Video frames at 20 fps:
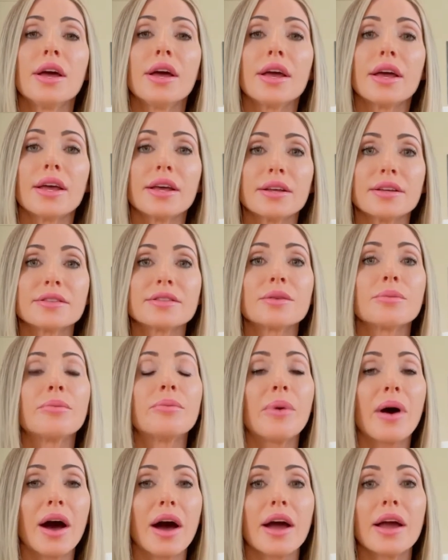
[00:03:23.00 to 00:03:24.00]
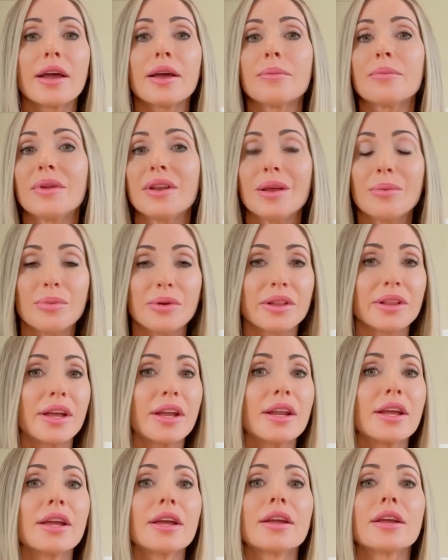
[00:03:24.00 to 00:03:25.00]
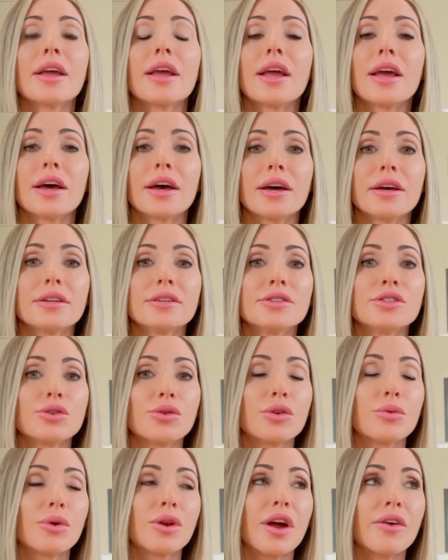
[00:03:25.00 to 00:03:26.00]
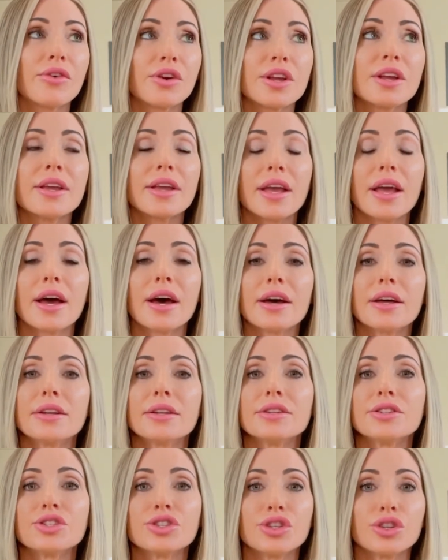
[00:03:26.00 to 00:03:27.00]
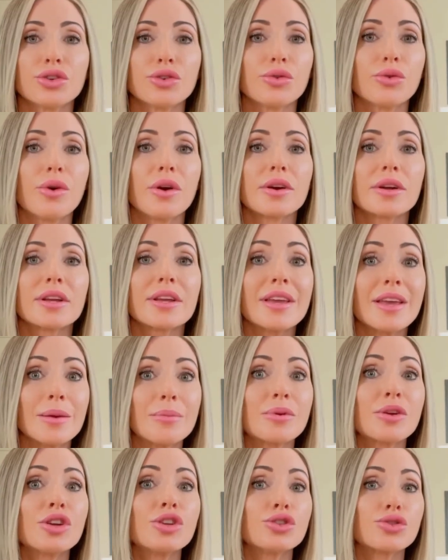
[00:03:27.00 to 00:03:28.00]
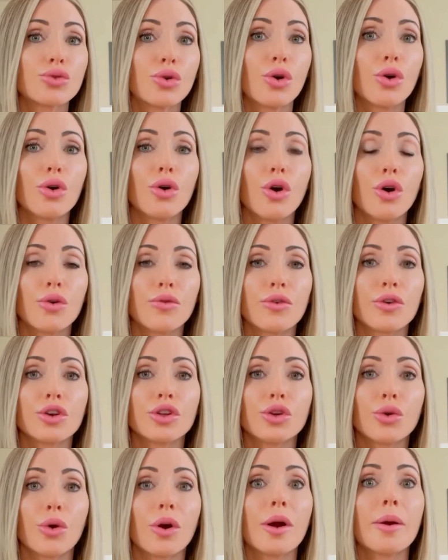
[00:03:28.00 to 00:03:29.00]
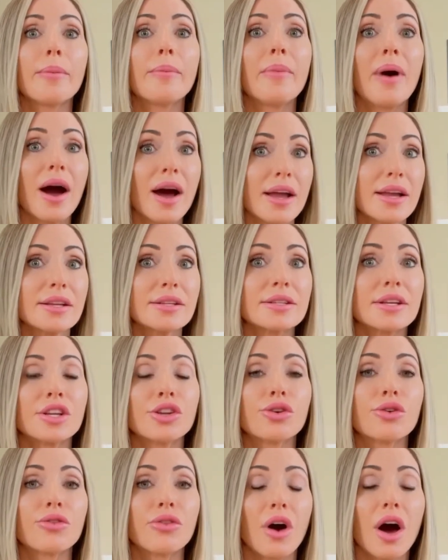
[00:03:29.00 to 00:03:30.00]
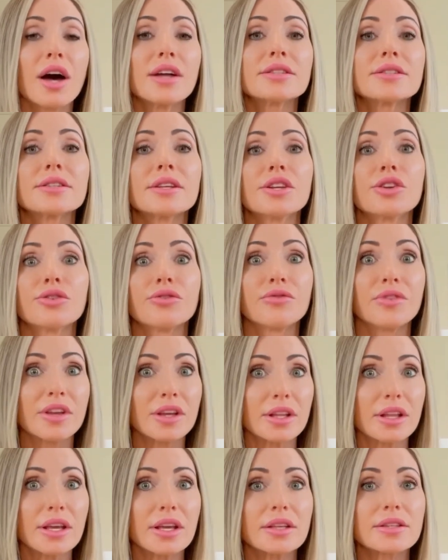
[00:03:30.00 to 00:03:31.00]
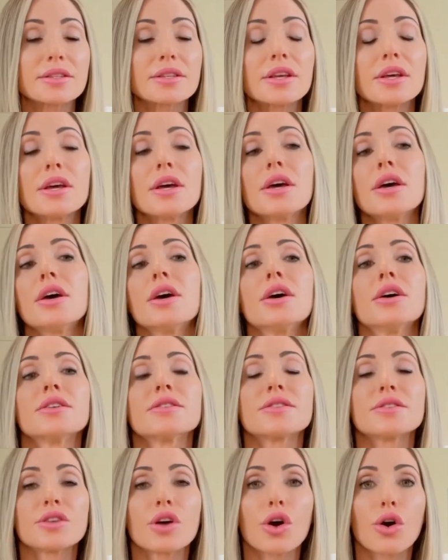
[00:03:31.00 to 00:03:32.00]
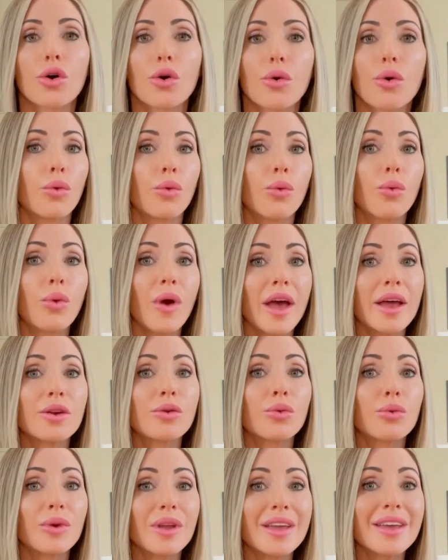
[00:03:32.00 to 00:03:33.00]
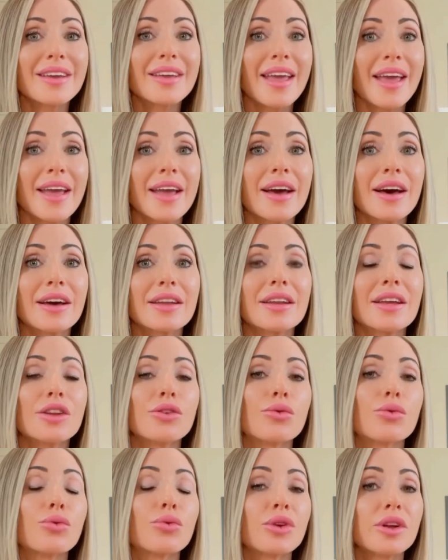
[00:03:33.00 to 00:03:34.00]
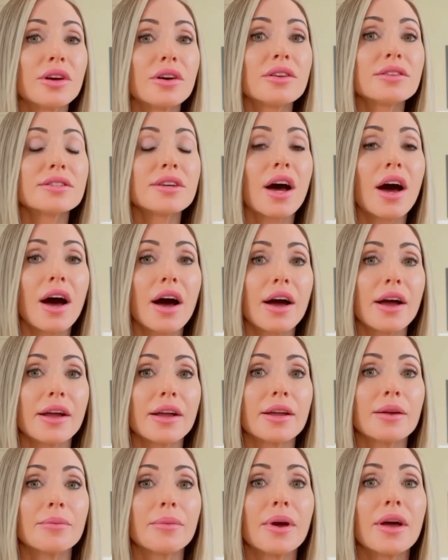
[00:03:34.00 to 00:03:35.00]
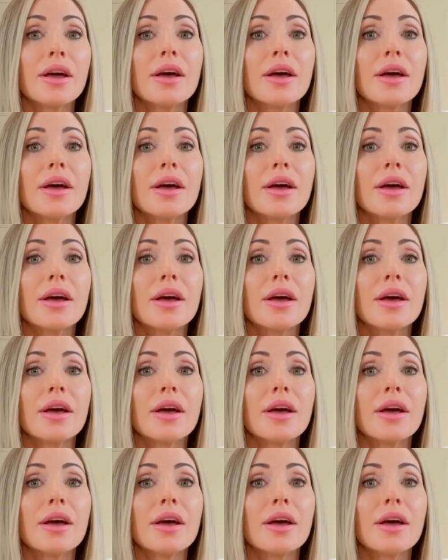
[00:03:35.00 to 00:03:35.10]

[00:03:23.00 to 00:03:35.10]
is by manipulating and doing whatever he can to keep control over your mind and your thoughts and your feelings. So when we can in real time